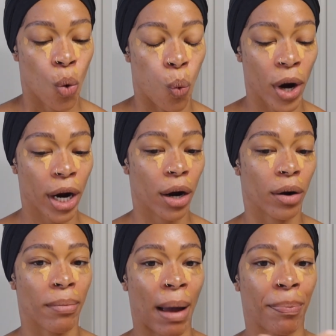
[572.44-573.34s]

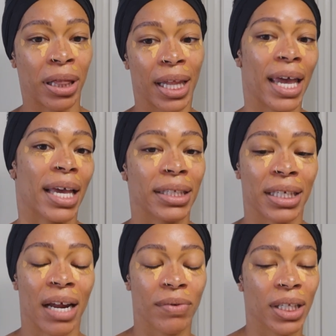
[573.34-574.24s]
where my plans
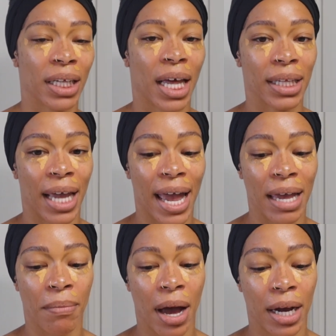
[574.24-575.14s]
and everything like that
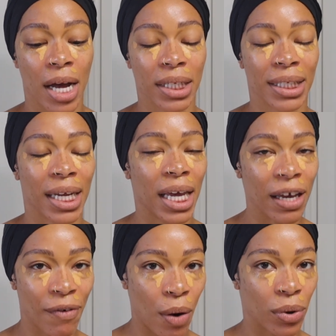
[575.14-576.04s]
in my content
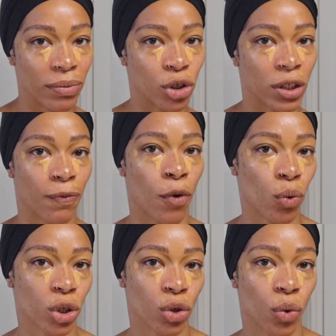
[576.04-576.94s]
if I would have just
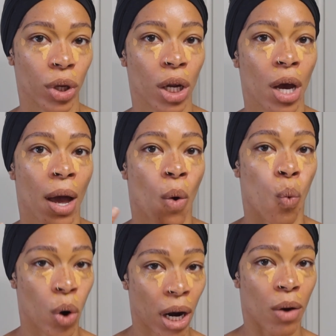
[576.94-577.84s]
focused on
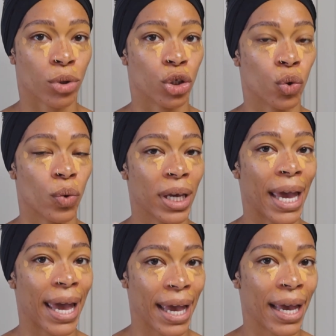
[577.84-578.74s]
what I was
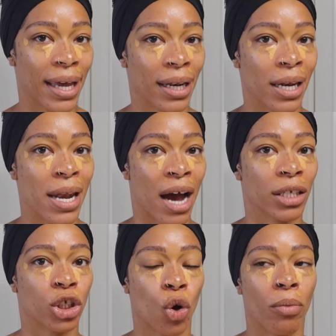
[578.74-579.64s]
doing and
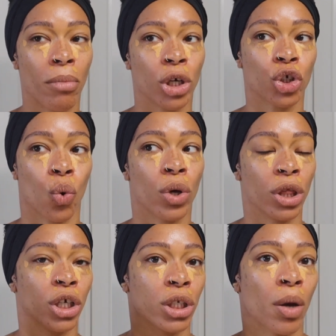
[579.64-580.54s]
not so much
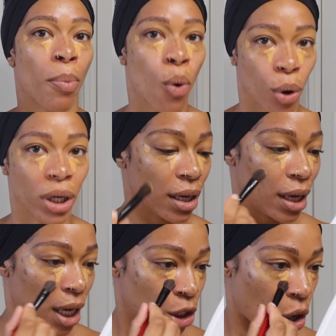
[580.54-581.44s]
on the support.
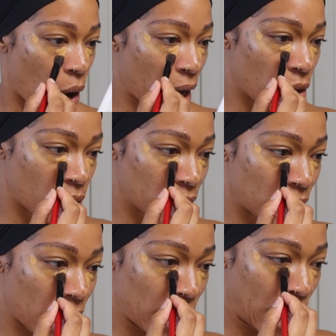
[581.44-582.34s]
So I
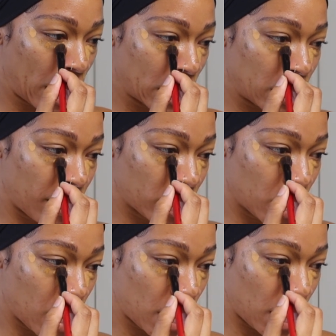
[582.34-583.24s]
noticed that, like,
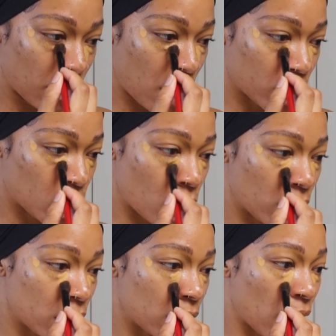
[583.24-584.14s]
especially in my
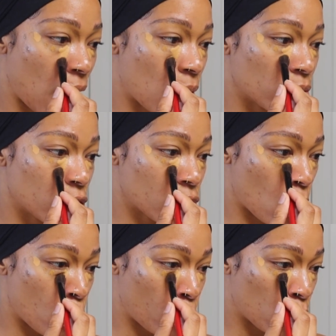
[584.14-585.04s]
20s, that I was
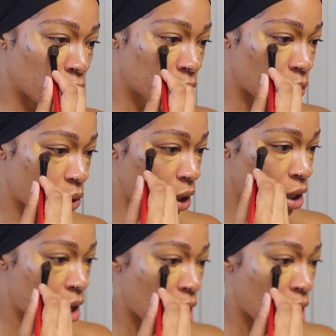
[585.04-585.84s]
so focused on,